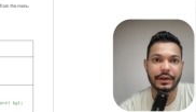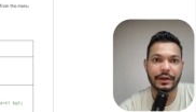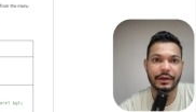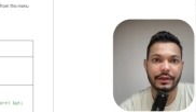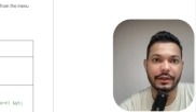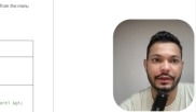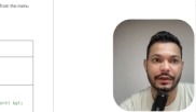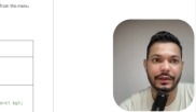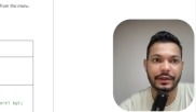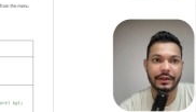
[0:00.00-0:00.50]

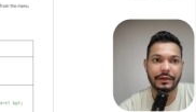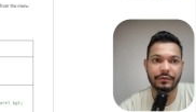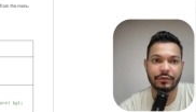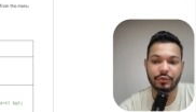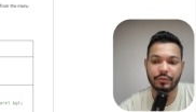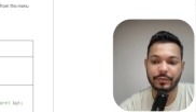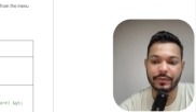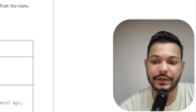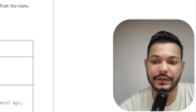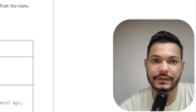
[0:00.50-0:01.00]
and then I have
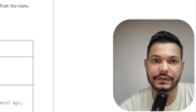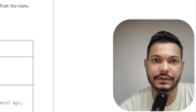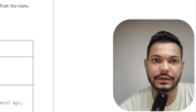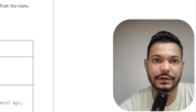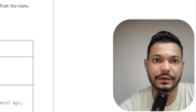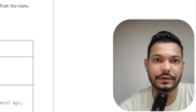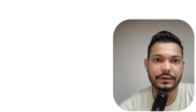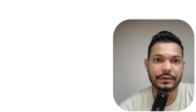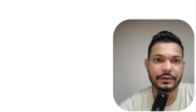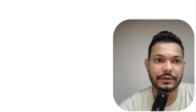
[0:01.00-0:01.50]
to paste
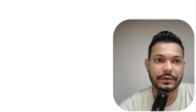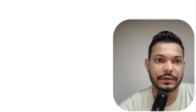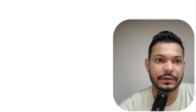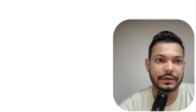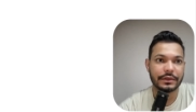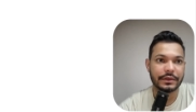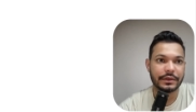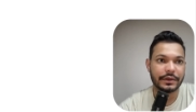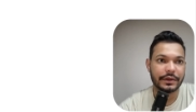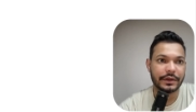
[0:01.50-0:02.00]
it.
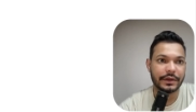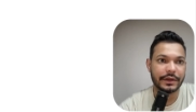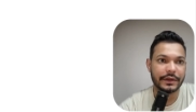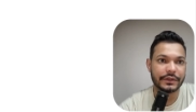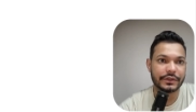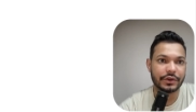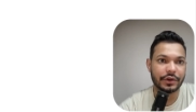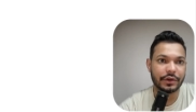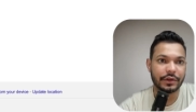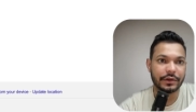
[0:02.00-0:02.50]

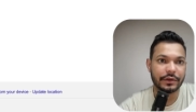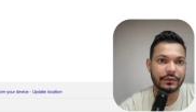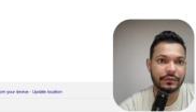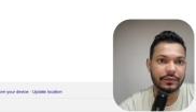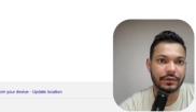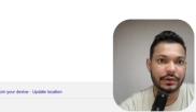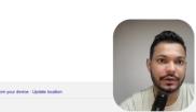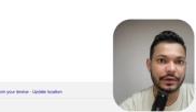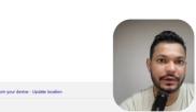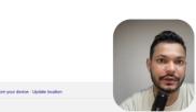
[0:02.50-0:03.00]
It's not gonna
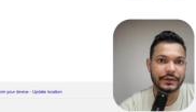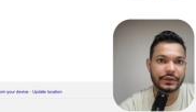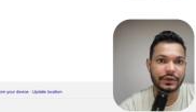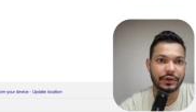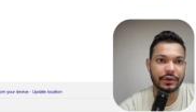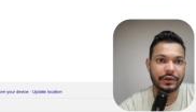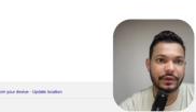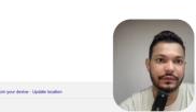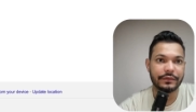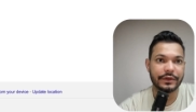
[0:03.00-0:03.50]
work. It's
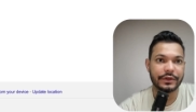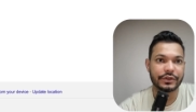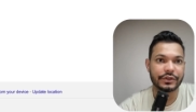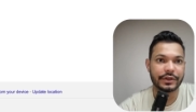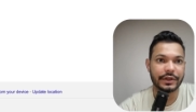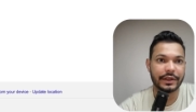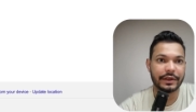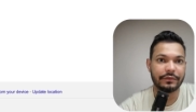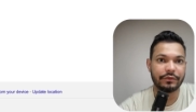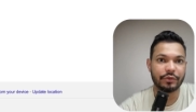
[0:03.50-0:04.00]
not gonna
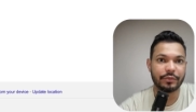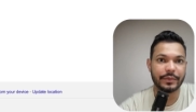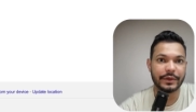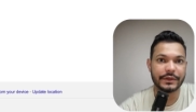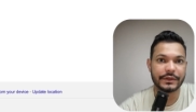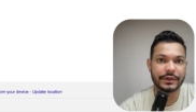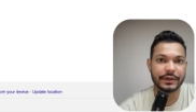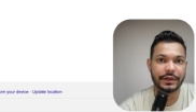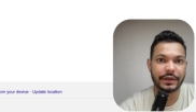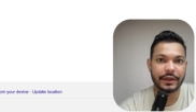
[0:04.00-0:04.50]
function. I have to
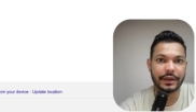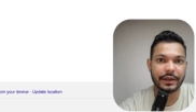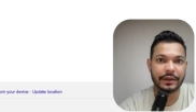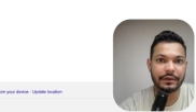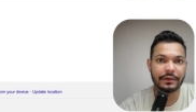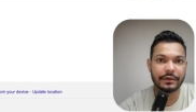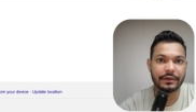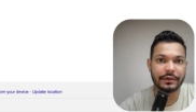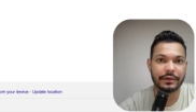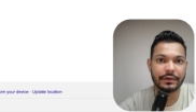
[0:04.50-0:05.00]
paste it
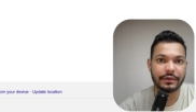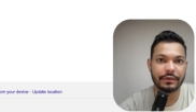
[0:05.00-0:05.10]
again.